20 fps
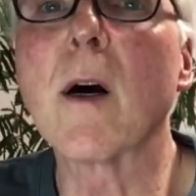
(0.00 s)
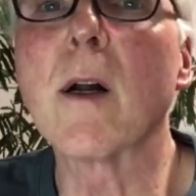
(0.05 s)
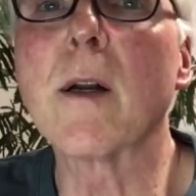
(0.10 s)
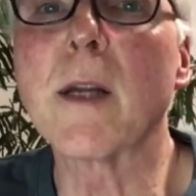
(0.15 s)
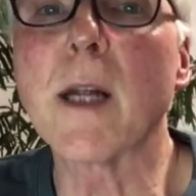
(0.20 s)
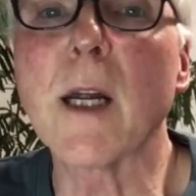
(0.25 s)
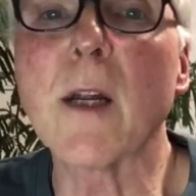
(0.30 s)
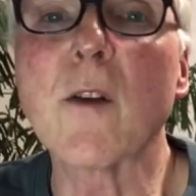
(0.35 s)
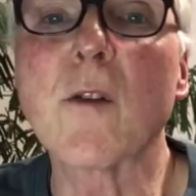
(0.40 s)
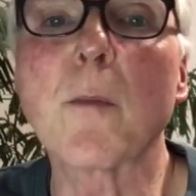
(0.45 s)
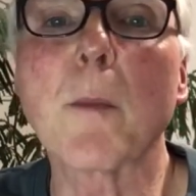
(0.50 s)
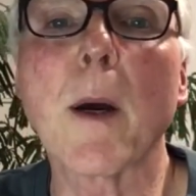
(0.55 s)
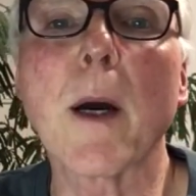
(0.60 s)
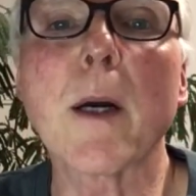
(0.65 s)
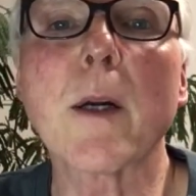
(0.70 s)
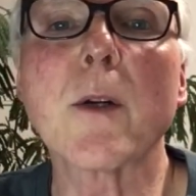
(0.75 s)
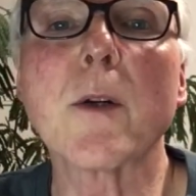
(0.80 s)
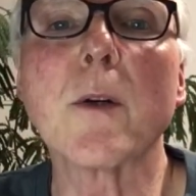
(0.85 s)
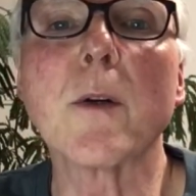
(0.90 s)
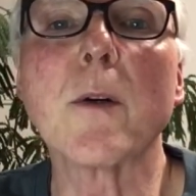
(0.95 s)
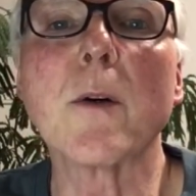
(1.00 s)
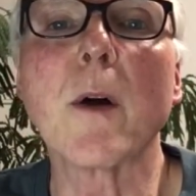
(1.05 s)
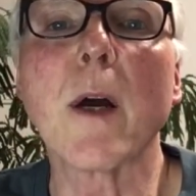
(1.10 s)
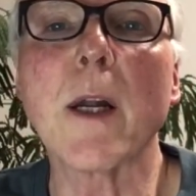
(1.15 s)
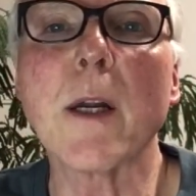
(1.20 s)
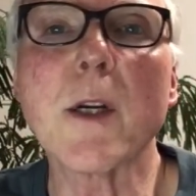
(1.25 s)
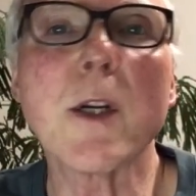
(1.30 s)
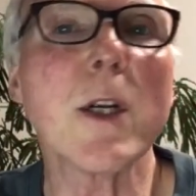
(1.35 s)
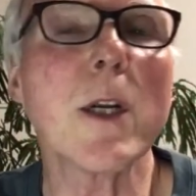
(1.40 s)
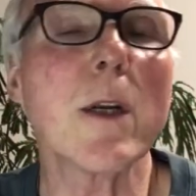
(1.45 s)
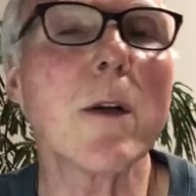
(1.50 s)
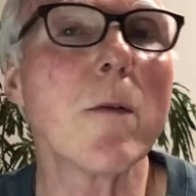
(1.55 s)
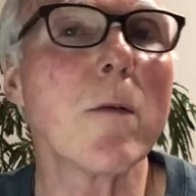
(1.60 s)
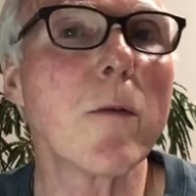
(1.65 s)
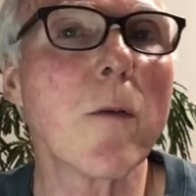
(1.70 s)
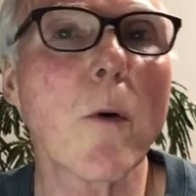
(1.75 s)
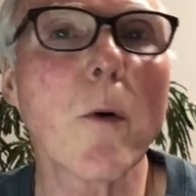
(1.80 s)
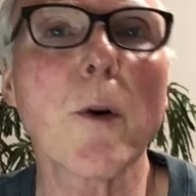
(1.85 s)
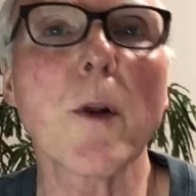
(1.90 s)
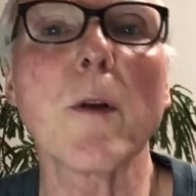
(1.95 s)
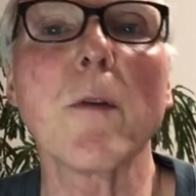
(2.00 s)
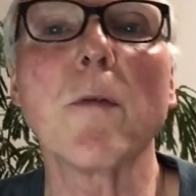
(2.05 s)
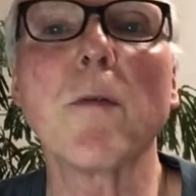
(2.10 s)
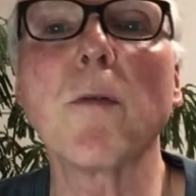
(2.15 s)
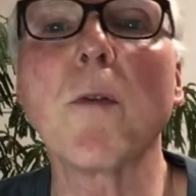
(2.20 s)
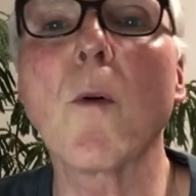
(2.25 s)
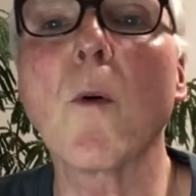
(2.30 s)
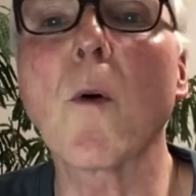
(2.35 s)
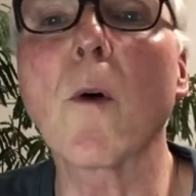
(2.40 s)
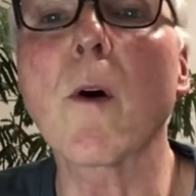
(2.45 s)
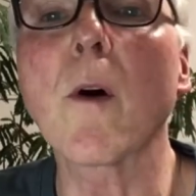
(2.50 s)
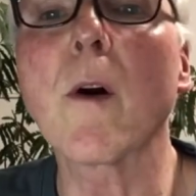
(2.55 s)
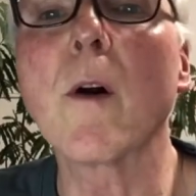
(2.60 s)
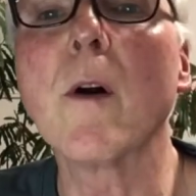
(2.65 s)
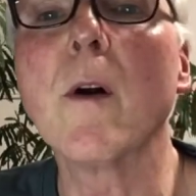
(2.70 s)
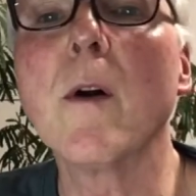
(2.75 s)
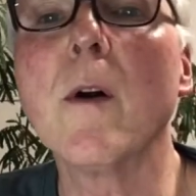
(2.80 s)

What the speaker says: dates back to 1844.